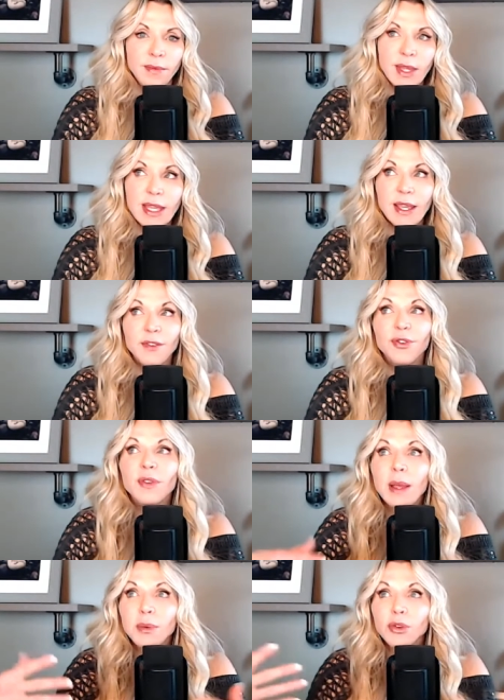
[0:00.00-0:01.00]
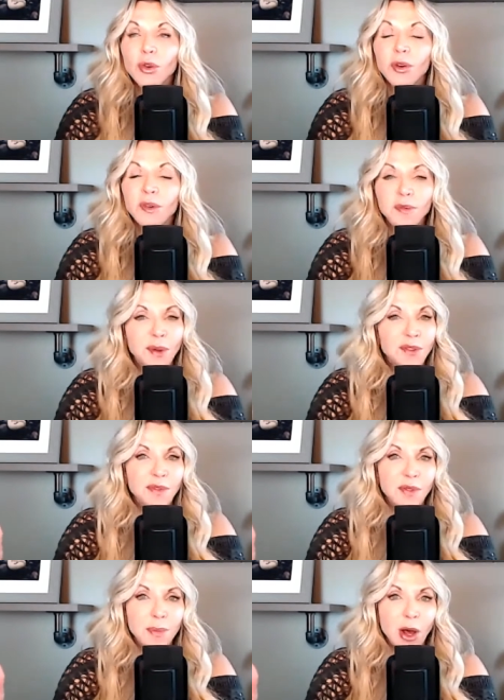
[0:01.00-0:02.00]
the inflammatory response
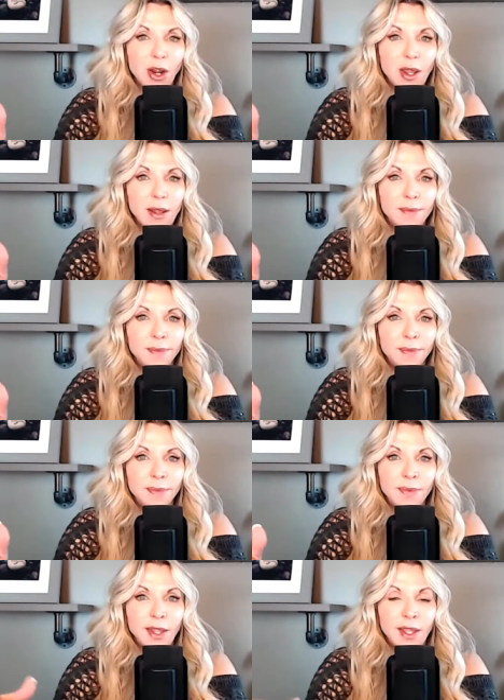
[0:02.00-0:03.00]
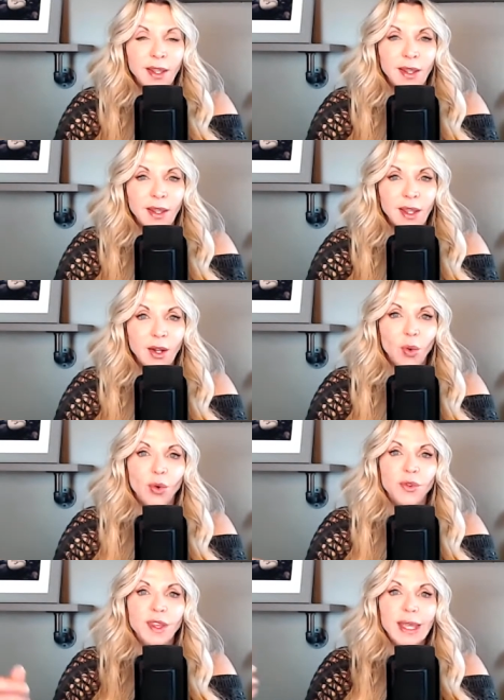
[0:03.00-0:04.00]
of the body in
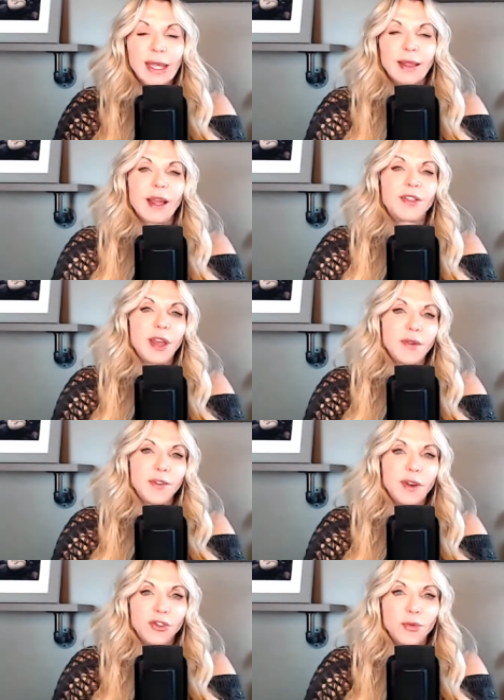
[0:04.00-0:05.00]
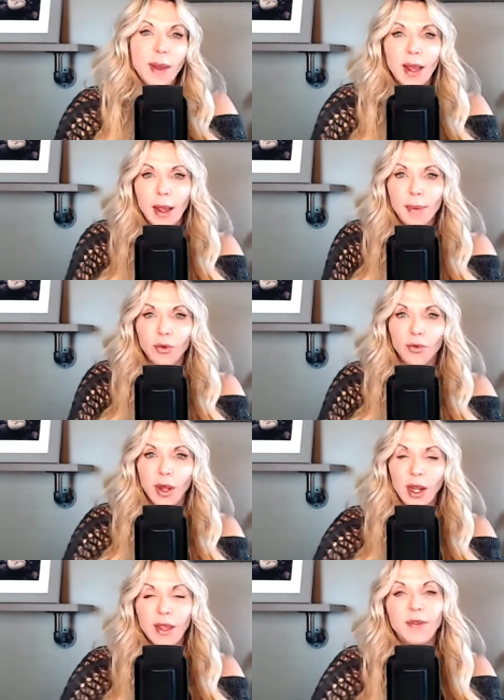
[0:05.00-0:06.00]
order to get that thyroid function back up and running